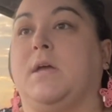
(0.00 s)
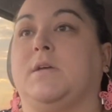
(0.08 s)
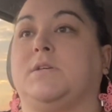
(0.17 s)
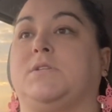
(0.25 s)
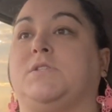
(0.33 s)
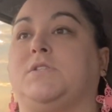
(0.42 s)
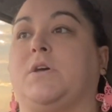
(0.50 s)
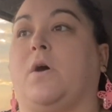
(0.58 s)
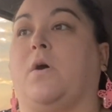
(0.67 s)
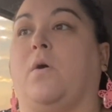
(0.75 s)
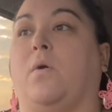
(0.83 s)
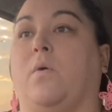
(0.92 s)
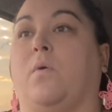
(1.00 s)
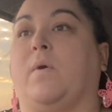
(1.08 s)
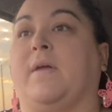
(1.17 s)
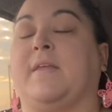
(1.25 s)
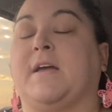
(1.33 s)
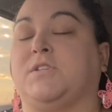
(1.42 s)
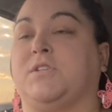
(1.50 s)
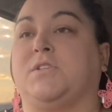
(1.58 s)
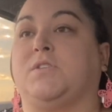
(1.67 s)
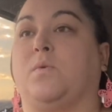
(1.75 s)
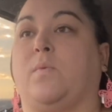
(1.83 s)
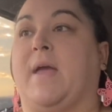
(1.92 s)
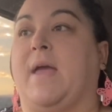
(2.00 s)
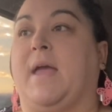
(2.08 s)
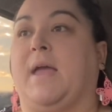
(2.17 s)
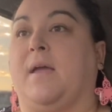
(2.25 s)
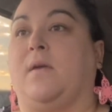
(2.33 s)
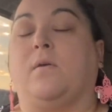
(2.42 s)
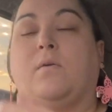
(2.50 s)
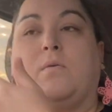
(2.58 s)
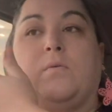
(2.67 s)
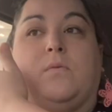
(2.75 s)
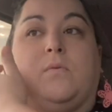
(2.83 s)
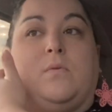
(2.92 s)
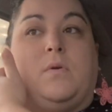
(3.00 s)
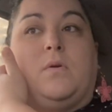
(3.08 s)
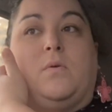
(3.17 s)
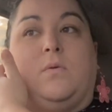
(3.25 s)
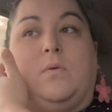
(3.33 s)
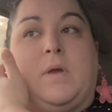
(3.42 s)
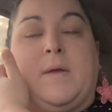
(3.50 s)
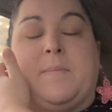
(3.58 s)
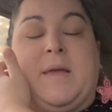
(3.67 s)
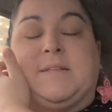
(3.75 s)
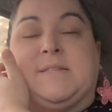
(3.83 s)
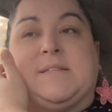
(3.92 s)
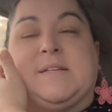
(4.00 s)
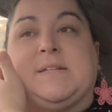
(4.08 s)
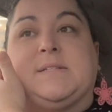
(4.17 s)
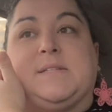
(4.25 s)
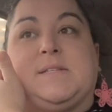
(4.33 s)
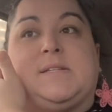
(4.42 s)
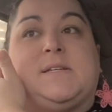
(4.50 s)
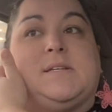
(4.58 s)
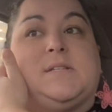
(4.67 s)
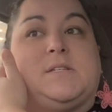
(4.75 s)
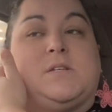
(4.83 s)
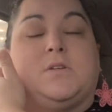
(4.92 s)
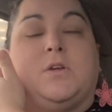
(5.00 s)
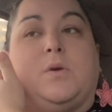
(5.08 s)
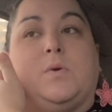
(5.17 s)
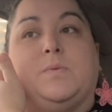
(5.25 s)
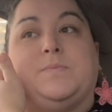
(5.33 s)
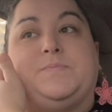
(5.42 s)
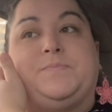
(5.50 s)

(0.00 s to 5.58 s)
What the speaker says: So, and that's just the way it made sense to do.